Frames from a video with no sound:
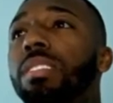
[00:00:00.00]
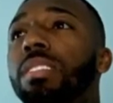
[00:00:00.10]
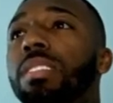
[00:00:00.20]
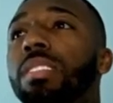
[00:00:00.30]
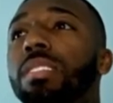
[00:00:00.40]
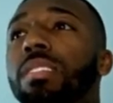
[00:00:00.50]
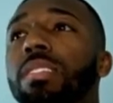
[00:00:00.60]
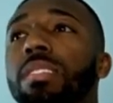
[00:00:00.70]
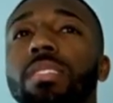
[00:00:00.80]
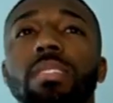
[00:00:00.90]

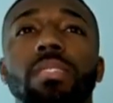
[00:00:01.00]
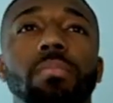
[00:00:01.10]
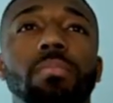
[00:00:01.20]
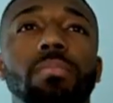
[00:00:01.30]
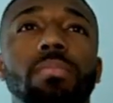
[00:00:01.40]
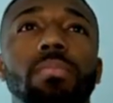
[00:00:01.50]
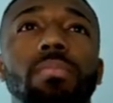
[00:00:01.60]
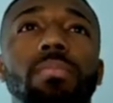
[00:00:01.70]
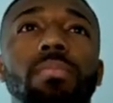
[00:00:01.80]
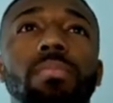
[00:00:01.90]

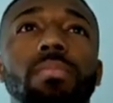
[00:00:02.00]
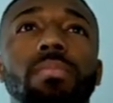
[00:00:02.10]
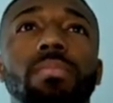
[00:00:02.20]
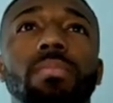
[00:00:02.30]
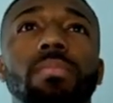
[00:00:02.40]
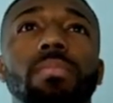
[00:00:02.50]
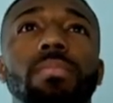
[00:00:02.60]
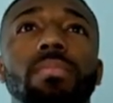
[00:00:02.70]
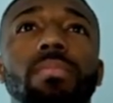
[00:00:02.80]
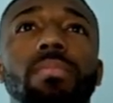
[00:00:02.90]

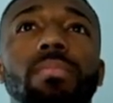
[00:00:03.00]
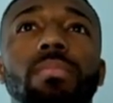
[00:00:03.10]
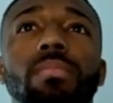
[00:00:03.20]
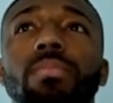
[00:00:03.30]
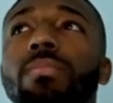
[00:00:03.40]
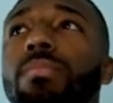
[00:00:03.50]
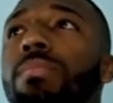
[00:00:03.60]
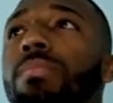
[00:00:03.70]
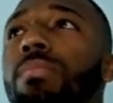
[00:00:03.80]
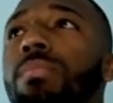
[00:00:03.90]
(silent)